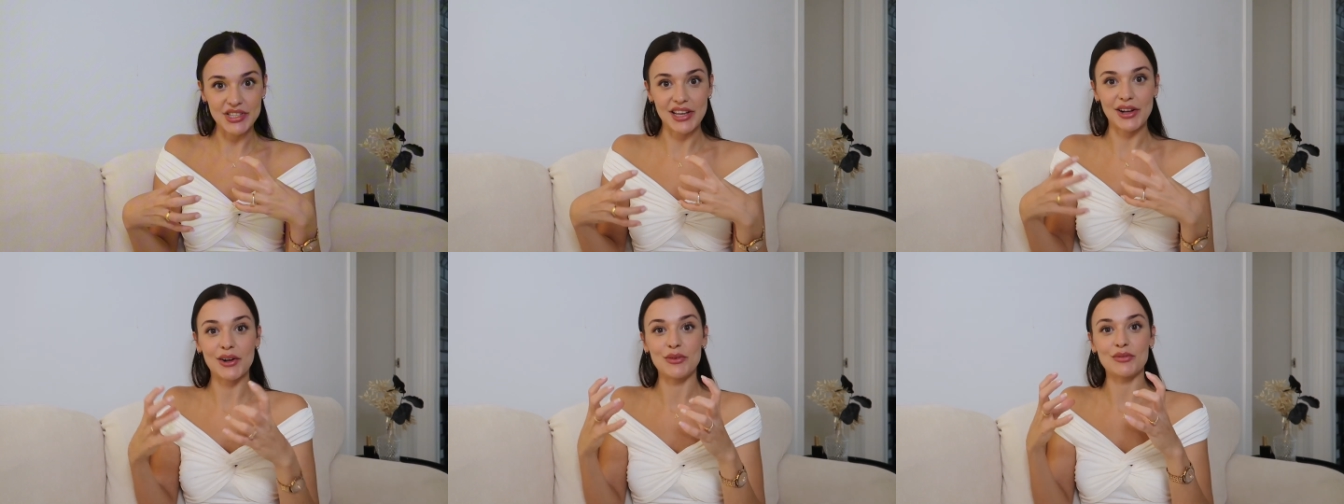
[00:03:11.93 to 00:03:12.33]

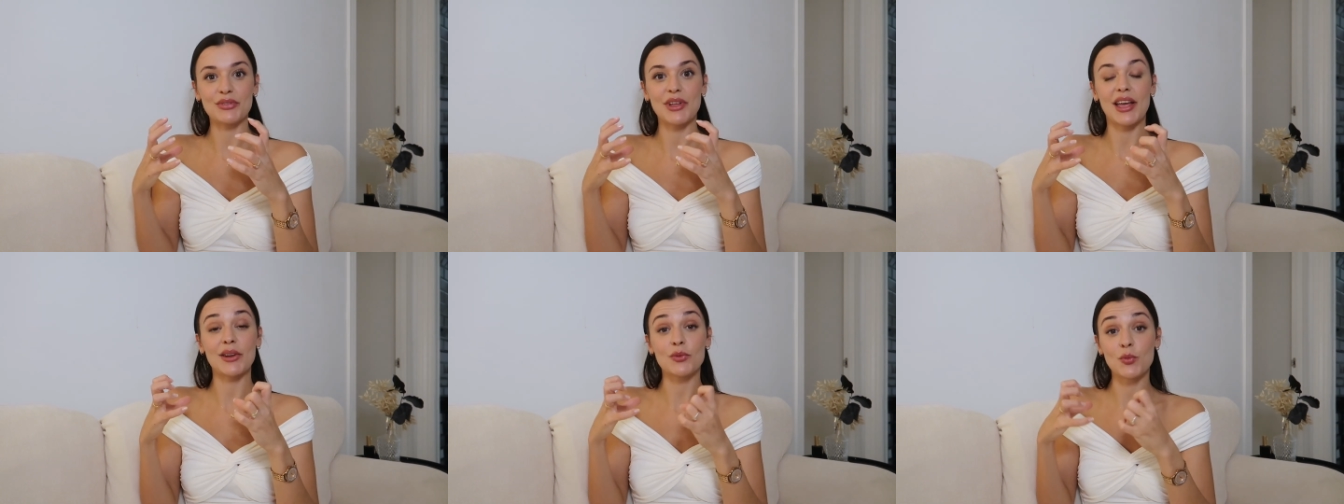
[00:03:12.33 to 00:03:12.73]

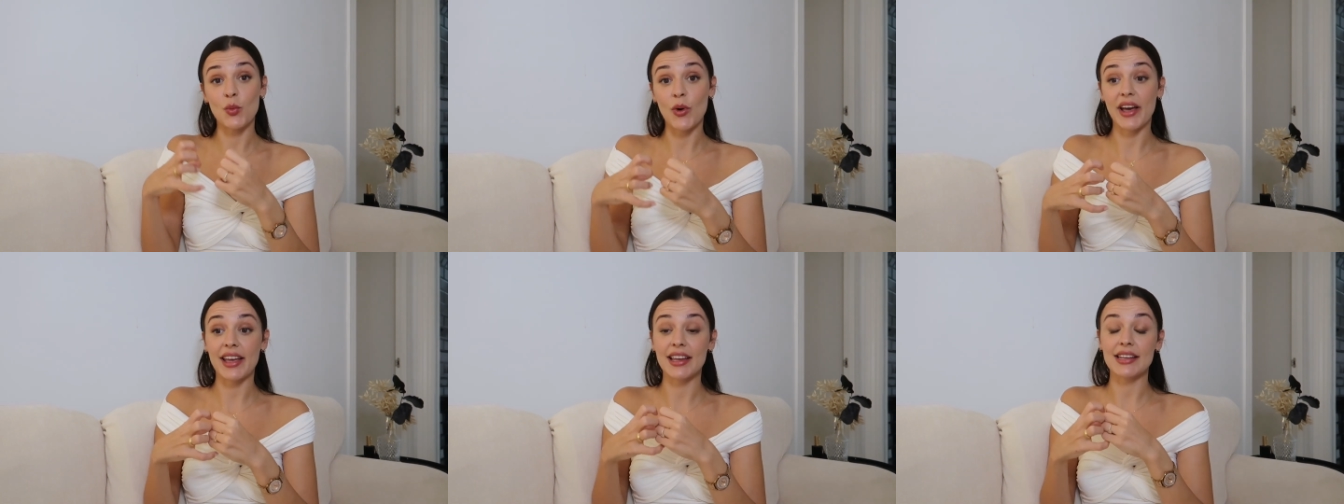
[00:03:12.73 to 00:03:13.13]
yourself
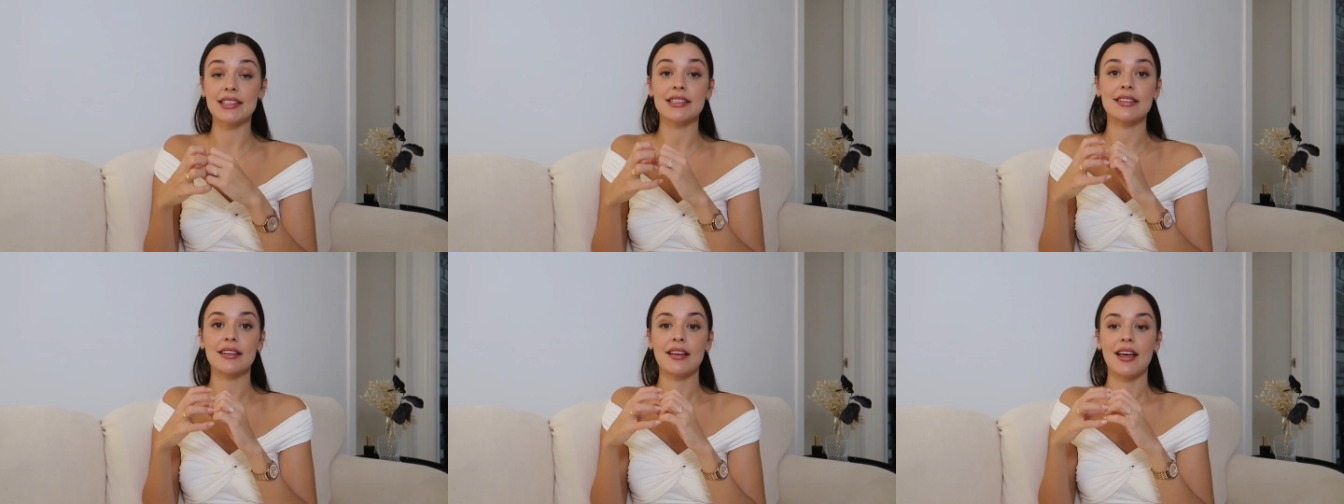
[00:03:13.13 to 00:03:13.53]
and
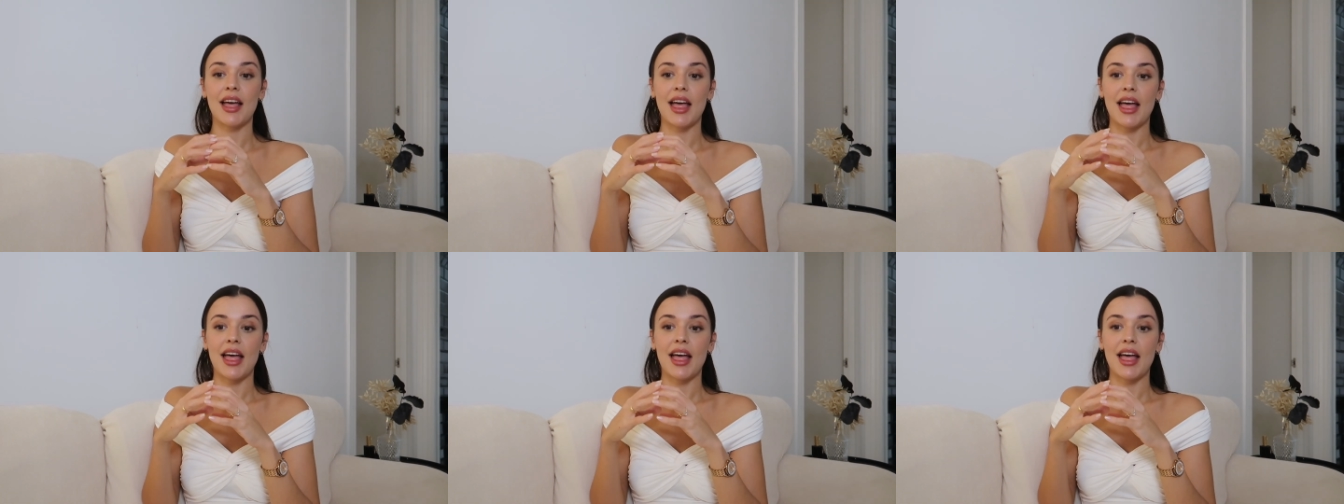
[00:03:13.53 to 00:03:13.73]
wait